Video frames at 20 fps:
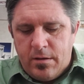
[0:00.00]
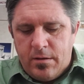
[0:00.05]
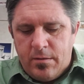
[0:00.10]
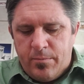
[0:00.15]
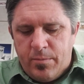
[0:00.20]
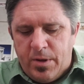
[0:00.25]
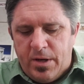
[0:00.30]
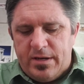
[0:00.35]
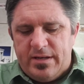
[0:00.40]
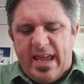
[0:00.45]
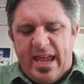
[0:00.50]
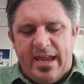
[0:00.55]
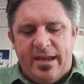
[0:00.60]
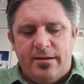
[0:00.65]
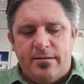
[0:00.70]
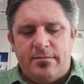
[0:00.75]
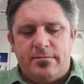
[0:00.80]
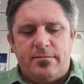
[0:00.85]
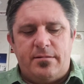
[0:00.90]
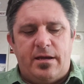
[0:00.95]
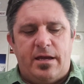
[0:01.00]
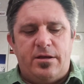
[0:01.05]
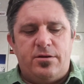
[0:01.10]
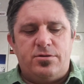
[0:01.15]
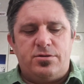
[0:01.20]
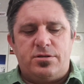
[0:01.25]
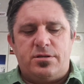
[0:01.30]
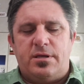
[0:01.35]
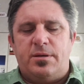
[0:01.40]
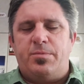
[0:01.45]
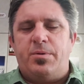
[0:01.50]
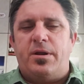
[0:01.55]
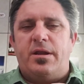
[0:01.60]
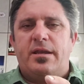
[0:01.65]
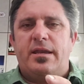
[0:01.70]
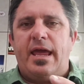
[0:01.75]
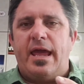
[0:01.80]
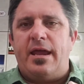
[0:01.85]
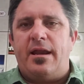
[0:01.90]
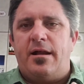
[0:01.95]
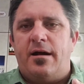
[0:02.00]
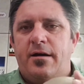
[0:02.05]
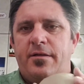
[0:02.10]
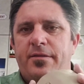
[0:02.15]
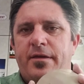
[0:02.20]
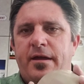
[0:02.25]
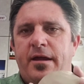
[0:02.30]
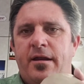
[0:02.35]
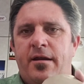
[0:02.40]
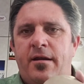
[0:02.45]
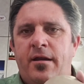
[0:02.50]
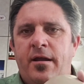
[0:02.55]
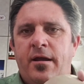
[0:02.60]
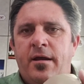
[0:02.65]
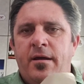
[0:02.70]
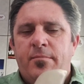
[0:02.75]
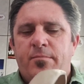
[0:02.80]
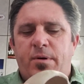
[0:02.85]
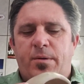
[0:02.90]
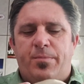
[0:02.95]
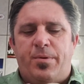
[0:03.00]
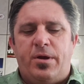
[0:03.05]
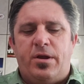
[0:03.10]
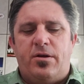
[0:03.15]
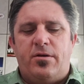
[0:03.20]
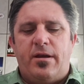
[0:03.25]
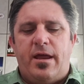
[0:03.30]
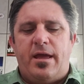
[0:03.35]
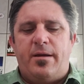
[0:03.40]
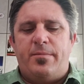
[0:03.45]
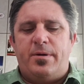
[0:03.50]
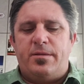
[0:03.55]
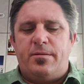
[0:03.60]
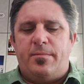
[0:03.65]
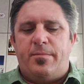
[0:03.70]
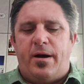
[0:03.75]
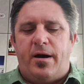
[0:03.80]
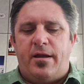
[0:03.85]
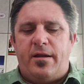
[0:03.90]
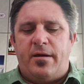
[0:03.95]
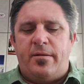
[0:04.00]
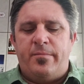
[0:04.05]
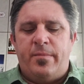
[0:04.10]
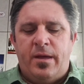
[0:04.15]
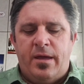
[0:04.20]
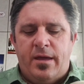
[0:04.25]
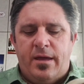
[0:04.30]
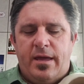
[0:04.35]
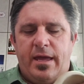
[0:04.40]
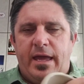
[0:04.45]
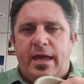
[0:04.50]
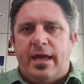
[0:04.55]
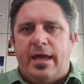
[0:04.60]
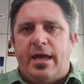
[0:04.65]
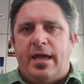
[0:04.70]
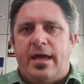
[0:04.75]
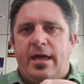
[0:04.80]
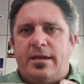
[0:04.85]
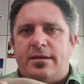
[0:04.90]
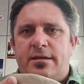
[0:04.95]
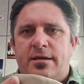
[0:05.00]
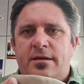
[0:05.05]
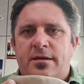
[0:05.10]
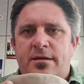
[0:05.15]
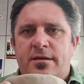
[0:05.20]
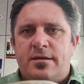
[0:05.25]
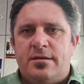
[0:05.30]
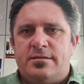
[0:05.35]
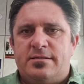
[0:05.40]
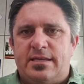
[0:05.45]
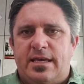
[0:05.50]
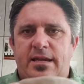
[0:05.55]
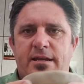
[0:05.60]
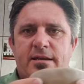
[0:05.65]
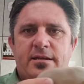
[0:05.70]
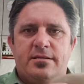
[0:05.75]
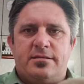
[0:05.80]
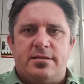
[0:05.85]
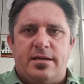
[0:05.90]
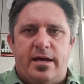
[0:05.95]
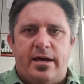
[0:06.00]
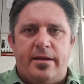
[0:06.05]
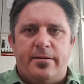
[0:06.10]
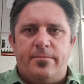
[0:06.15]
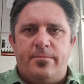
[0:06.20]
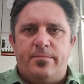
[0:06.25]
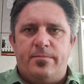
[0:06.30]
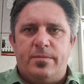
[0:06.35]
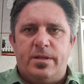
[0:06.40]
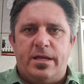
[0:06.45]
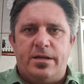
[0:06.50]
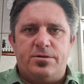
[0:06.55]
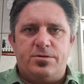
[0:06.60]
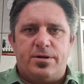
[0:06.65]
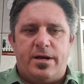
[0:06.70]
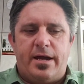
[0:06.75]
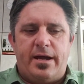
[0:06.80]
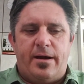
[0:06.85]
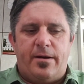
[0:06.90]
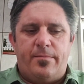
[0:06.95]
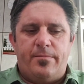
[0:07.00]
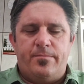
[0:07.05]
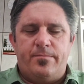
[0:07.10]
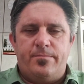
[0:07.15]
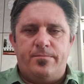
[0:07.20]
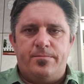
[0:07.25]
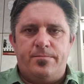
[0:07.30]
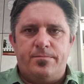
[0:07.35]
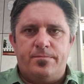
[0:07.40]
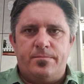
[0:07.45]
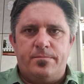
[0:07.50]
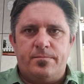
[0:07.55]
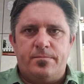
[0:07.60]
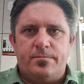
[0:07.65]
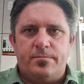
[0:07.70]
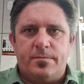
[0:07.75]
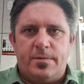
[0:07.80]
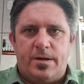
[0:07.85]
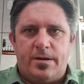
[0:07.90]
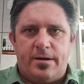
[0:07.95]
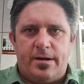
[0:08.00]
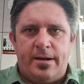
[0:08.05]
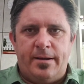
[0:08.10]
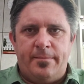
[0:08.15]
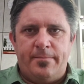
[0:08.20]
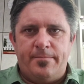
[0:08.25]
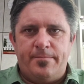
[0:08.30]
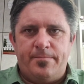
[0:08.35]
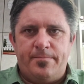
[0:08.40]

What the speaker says: Put a date. I usually put a date on there, but put your name on the bottom and set it aside. Let it dry out. All right?